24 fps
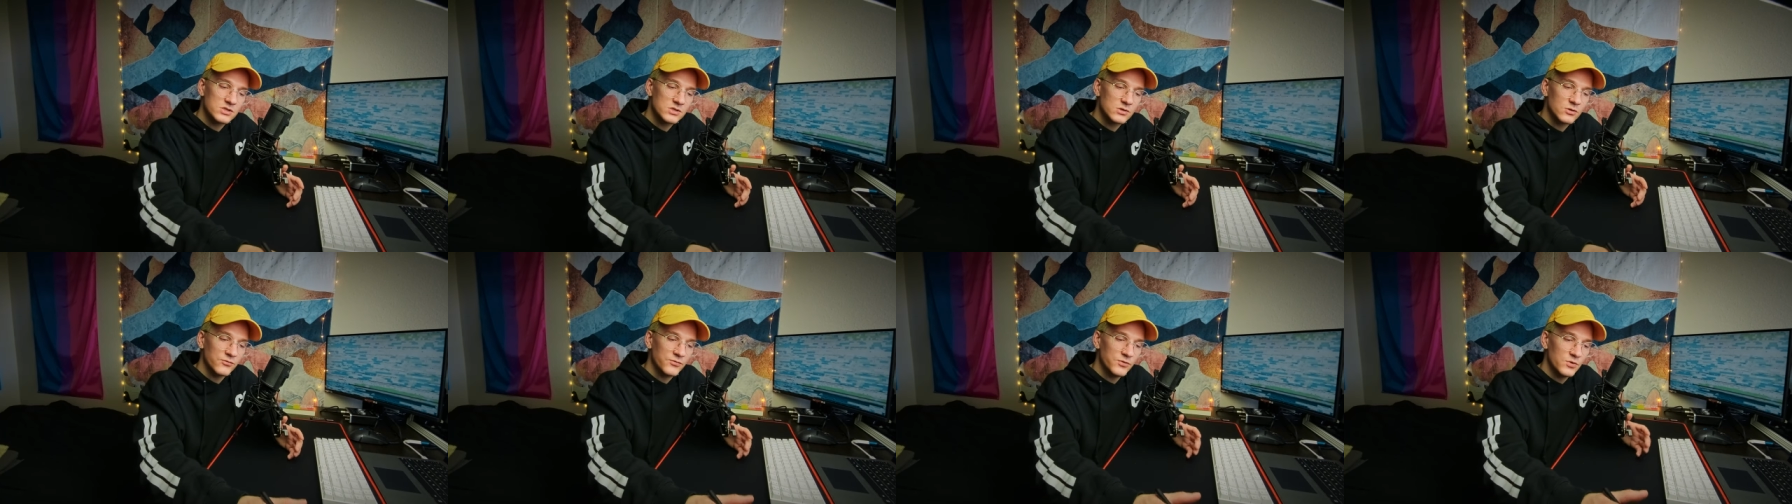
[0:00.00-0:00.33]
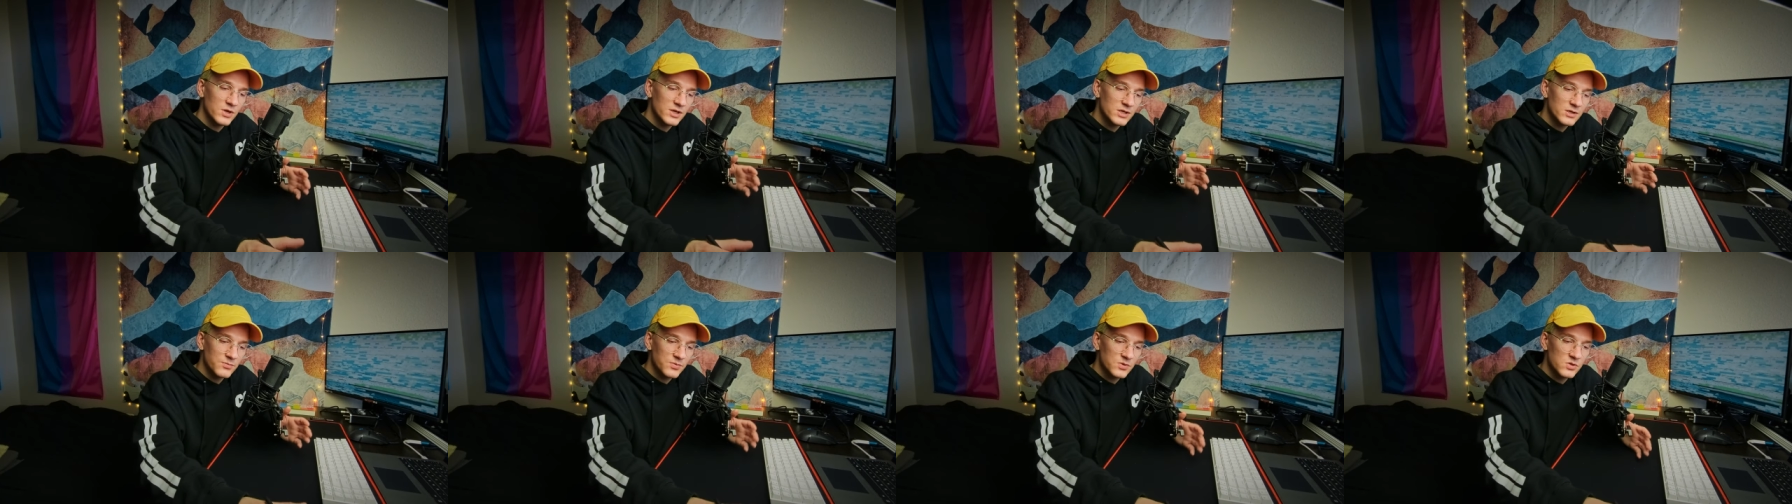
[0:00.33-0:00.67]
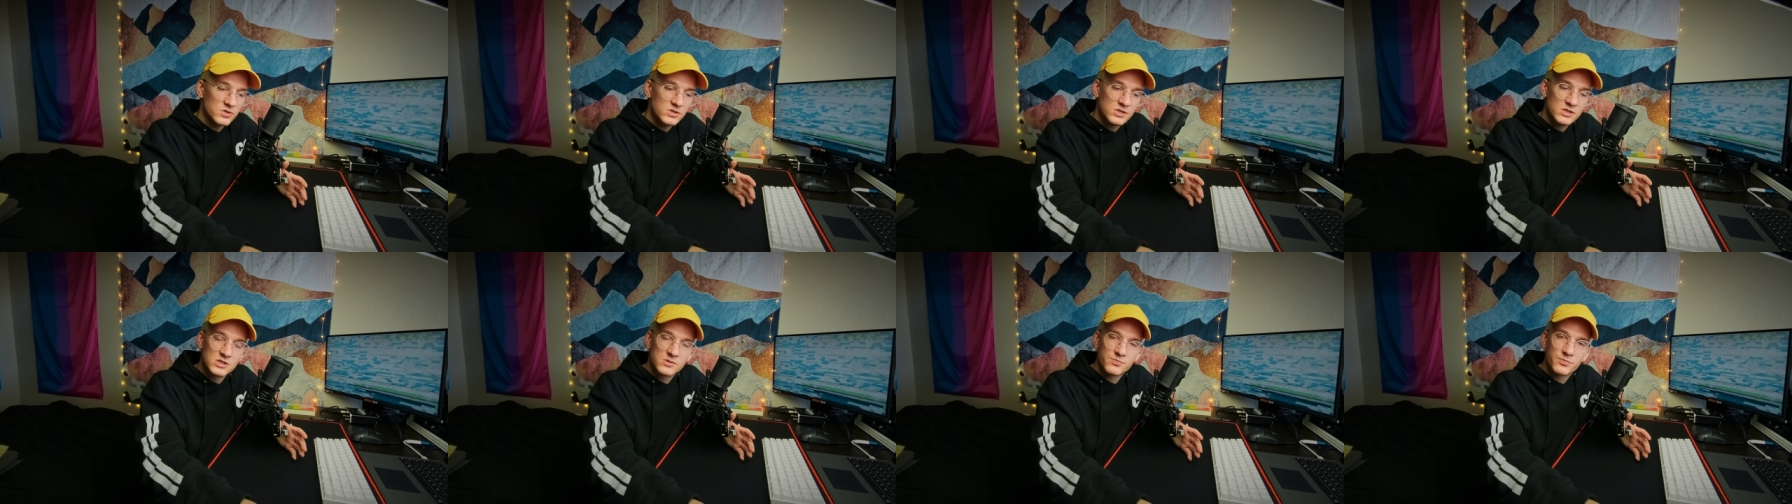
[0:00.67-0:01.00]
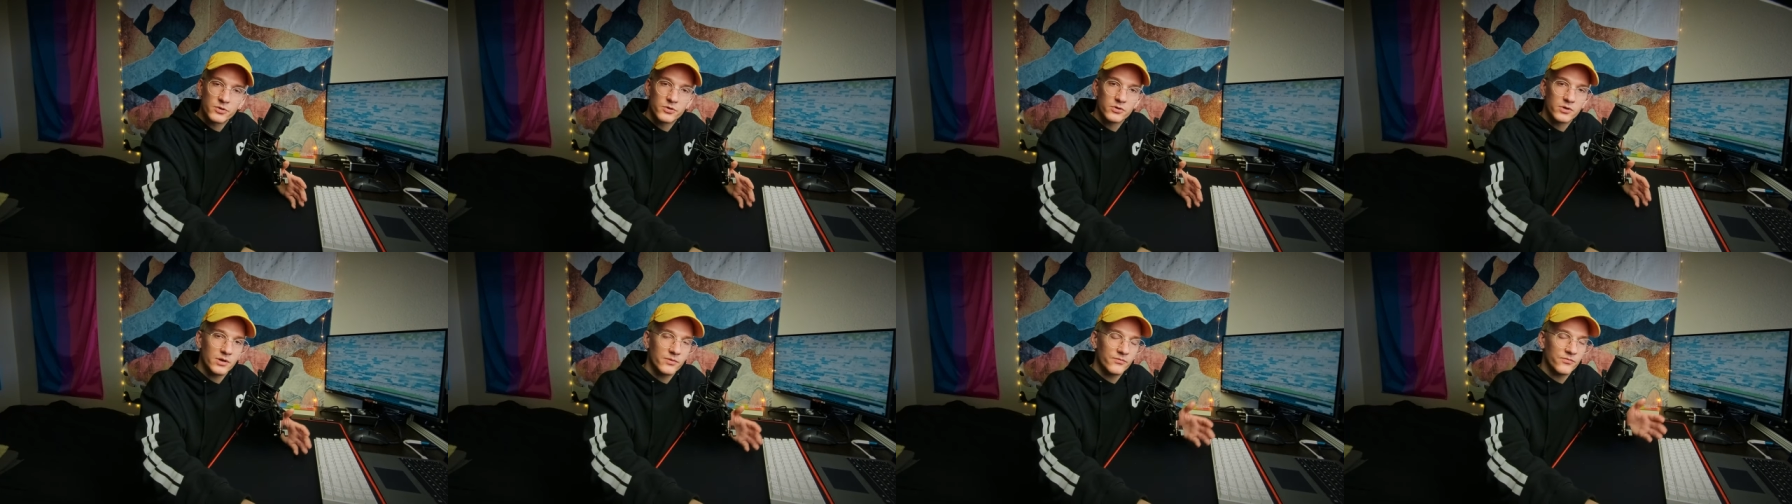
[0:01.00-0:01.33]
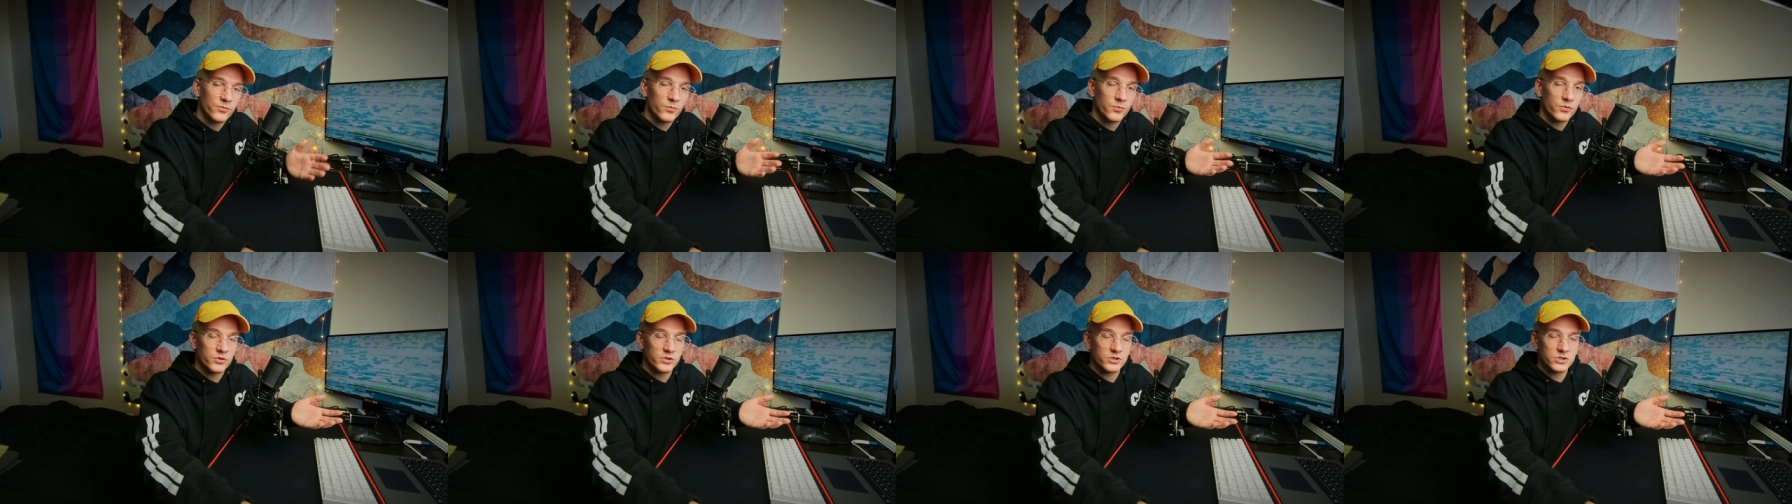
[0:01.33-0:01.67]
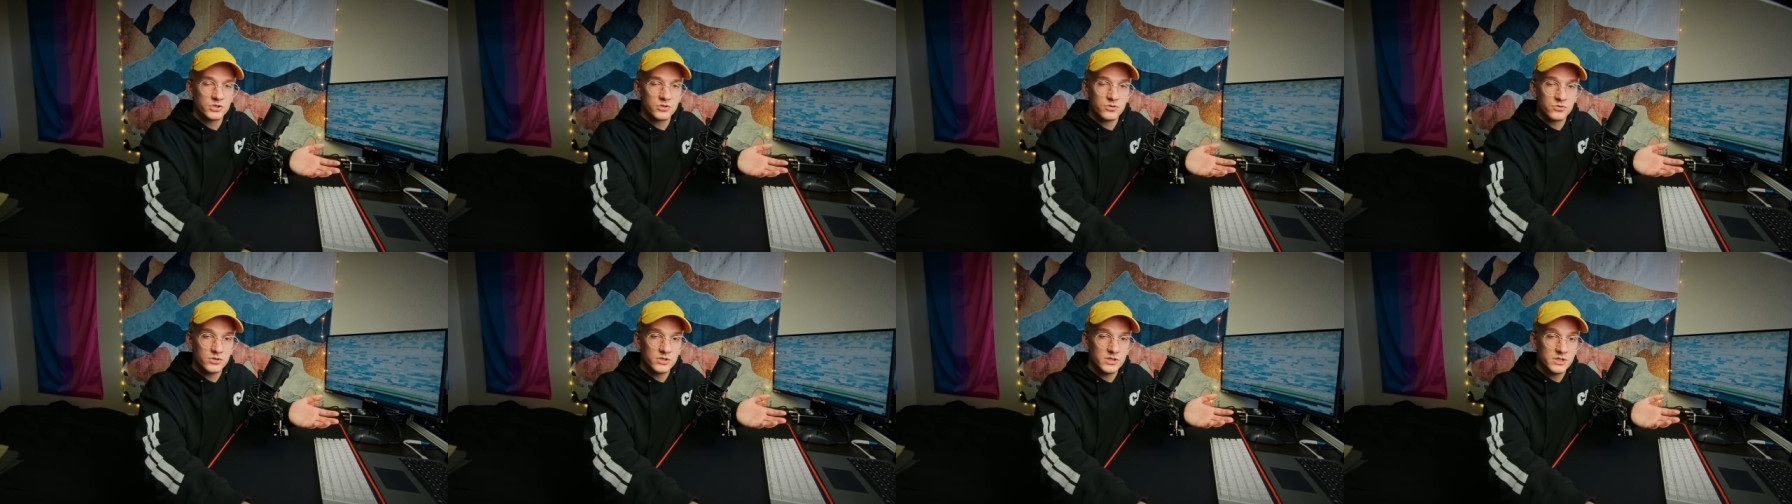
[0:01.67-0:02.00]
so if you end up using this program for more than
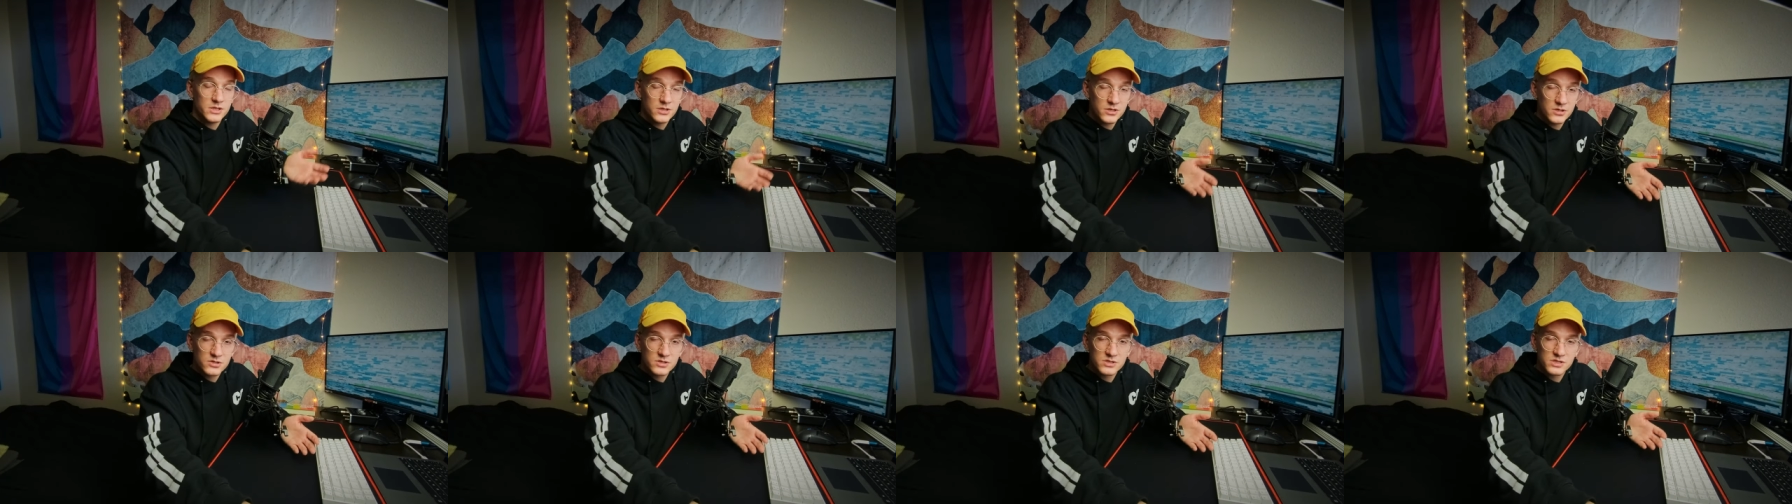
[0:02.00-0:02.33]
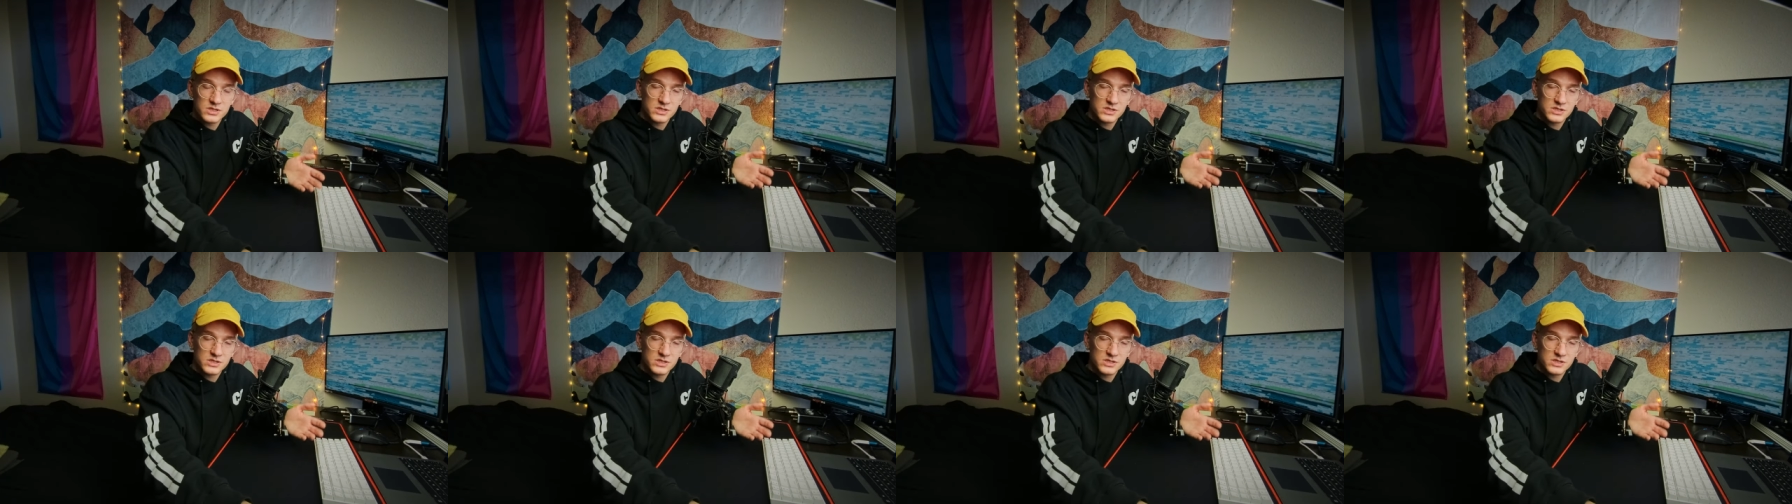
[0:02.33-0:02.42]
2 years,